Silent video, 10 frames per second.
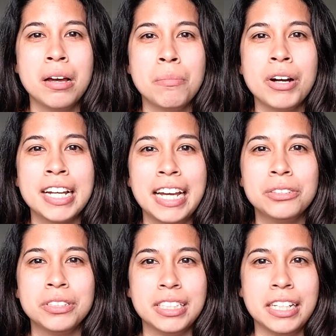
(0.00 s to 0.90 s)
Mark
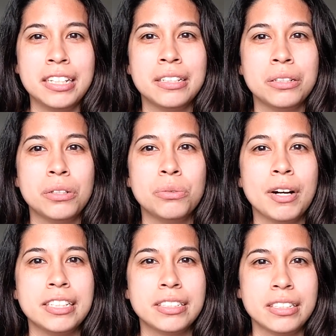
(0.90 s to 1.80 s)
Andreessen, who
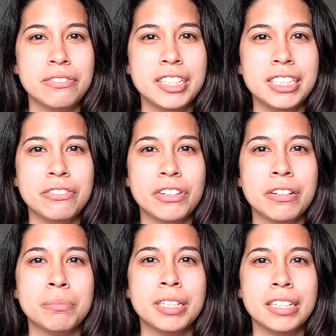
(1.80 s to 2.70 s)
runs the VC
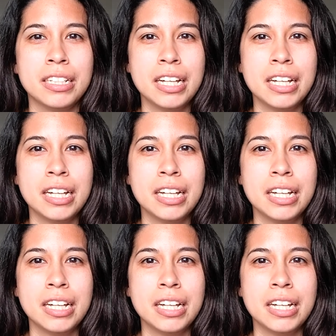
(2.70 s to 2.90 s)
firm